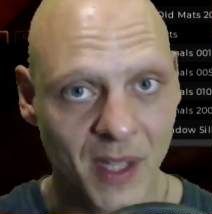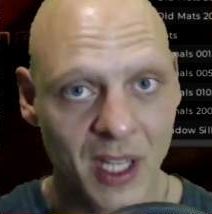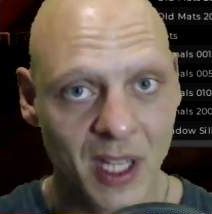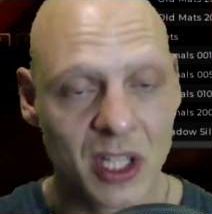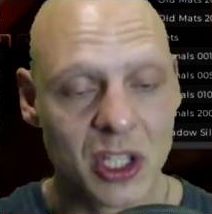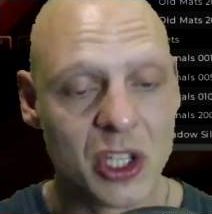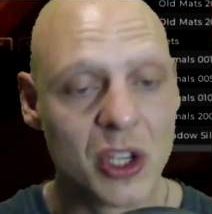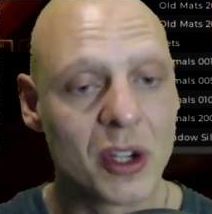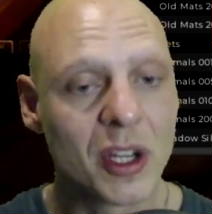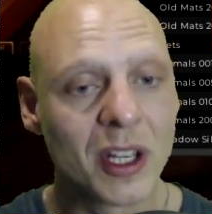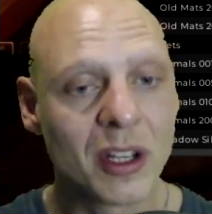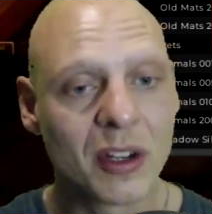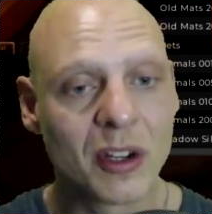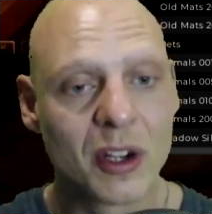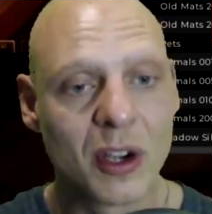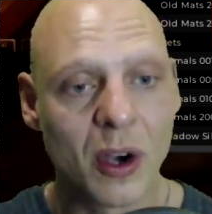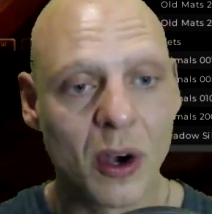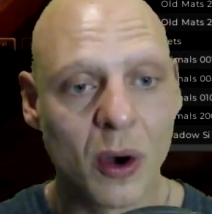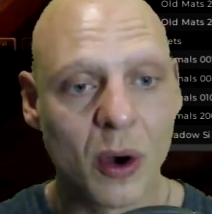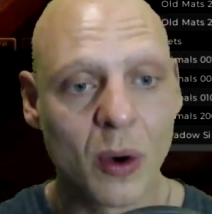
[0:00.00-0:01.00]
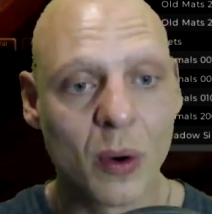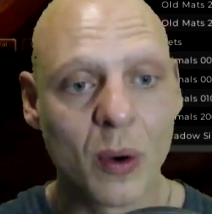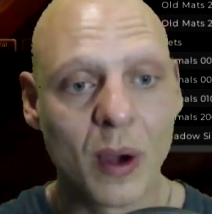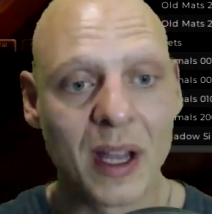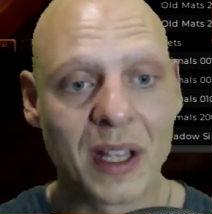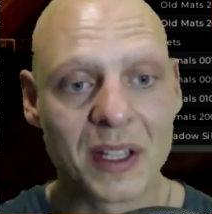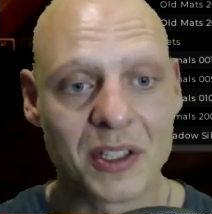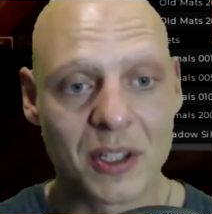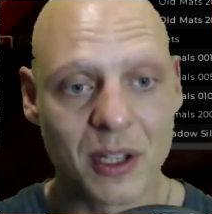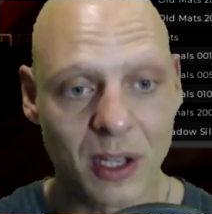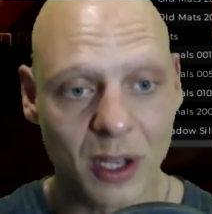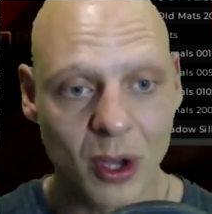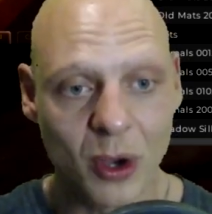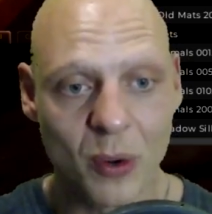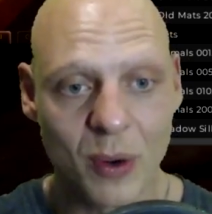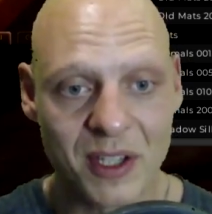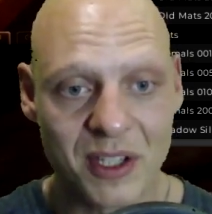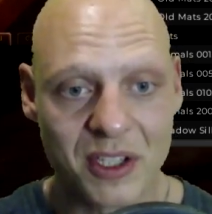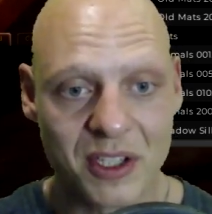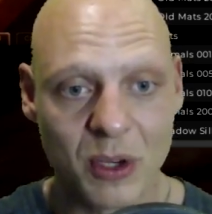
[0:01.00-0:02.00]
You can go as low
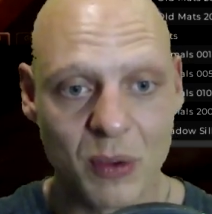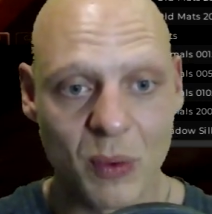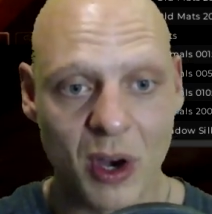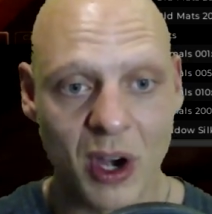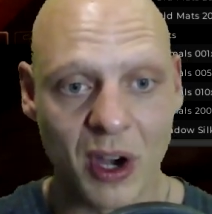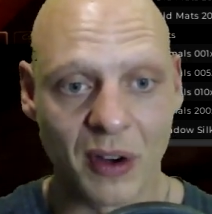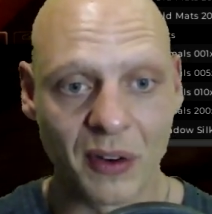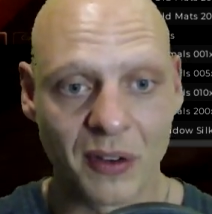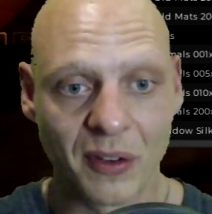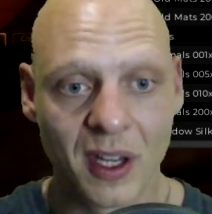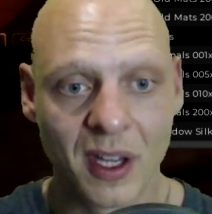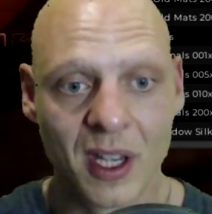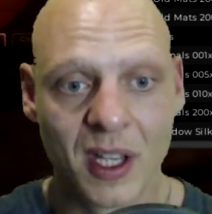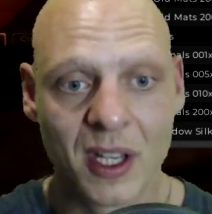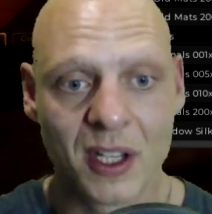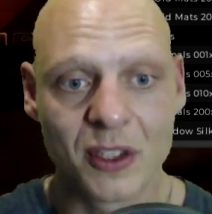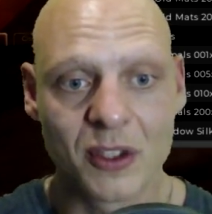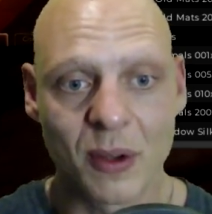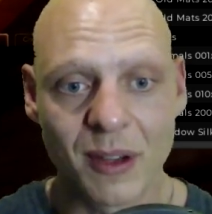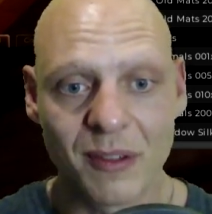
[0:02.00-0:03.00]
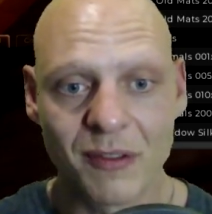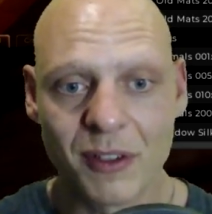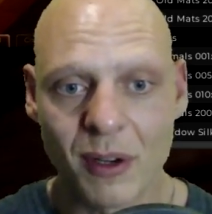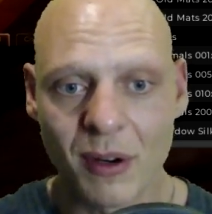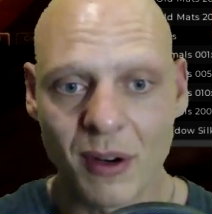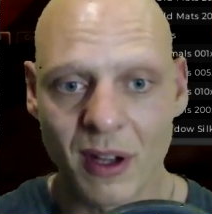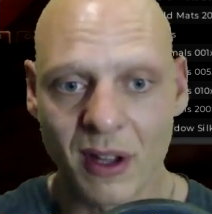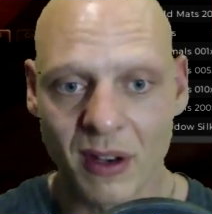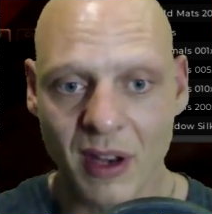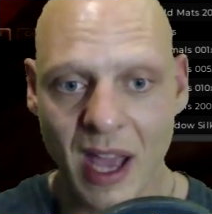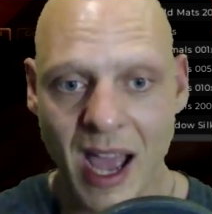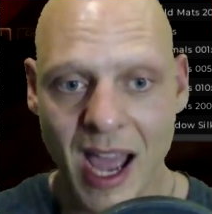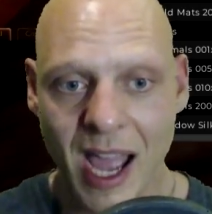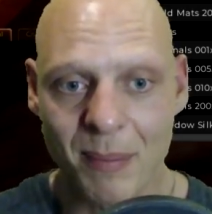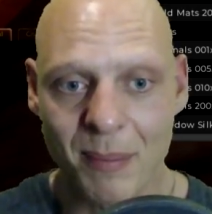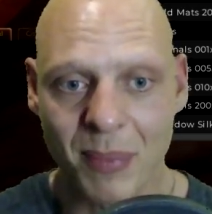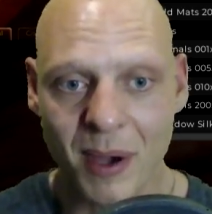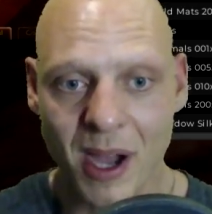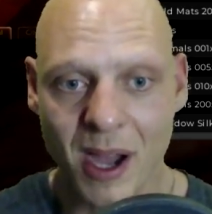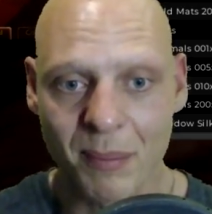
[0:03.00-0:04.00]
as you want. So if you're on high
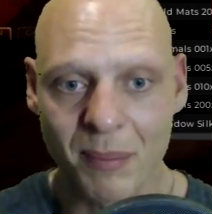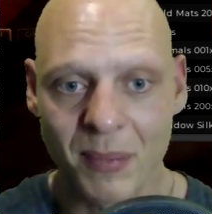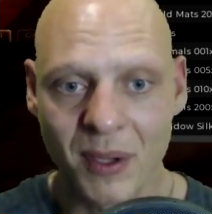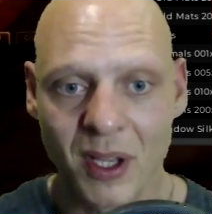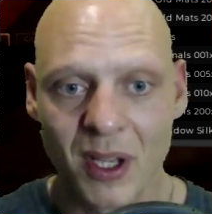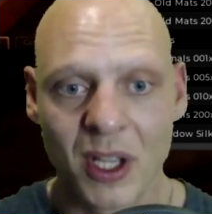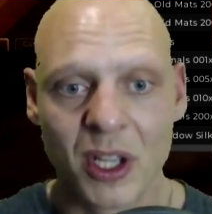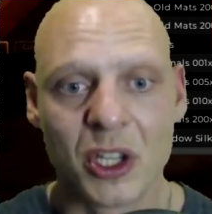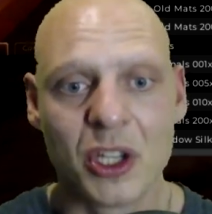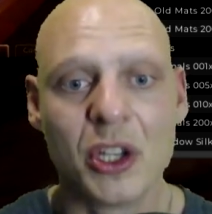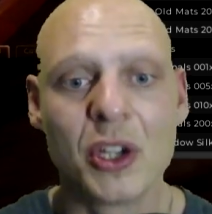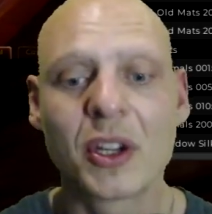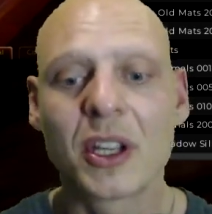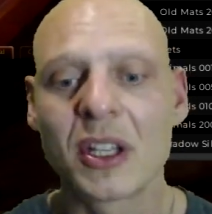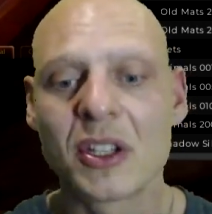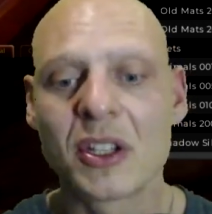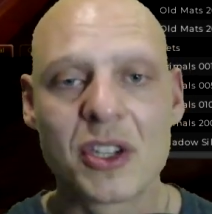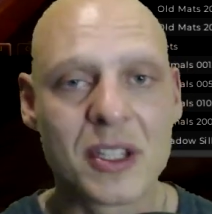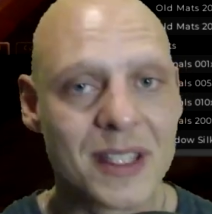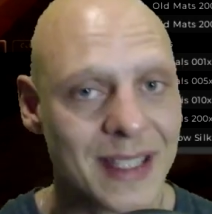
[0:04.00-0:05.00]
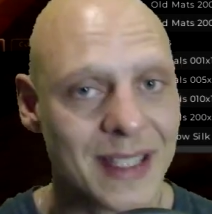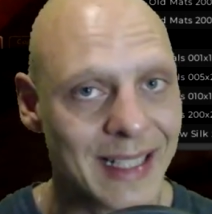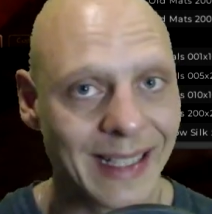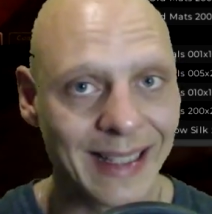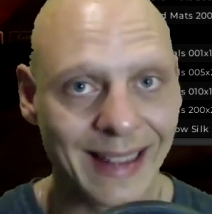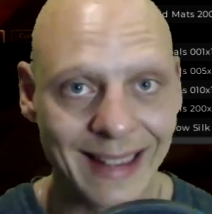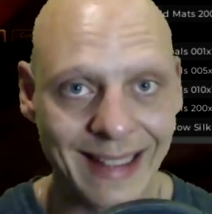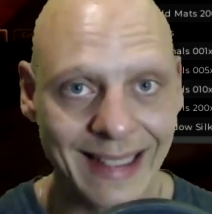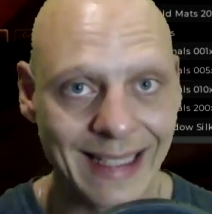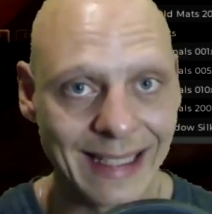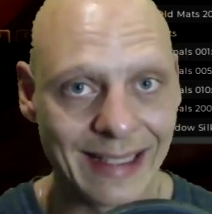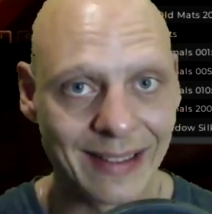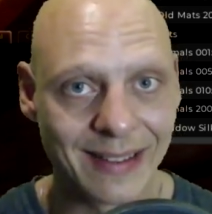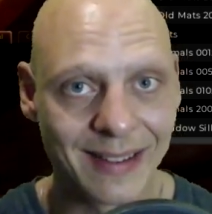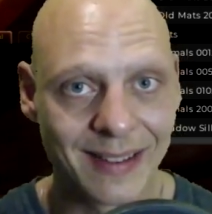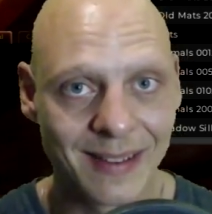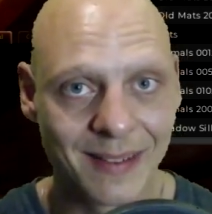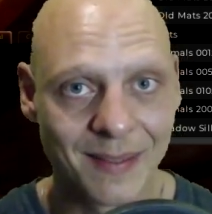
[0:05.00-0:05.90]
pop, you can just delete